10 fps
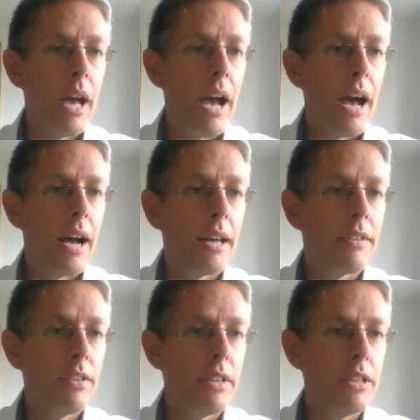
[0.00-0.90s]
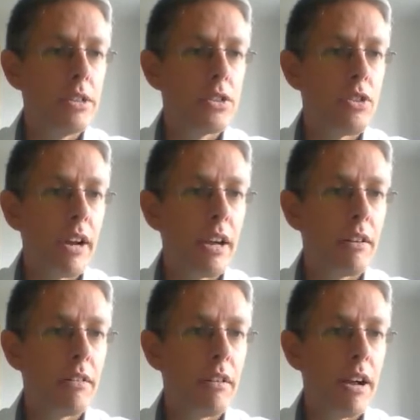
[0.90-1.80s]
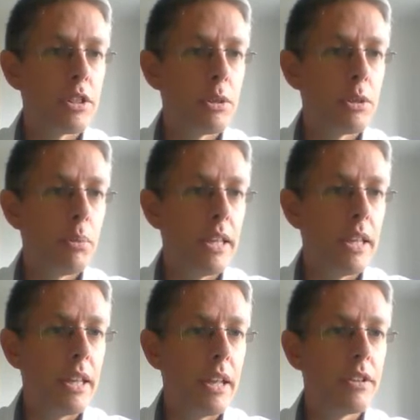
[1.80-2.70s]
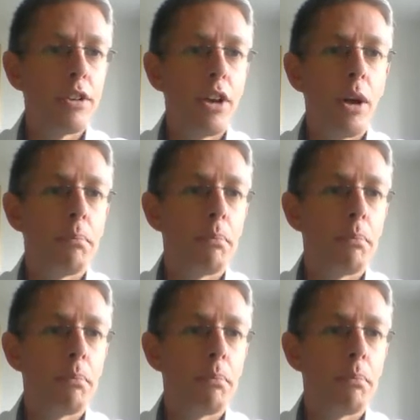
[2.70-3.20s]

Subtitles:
If you need to drag it around to put it nearer at the top,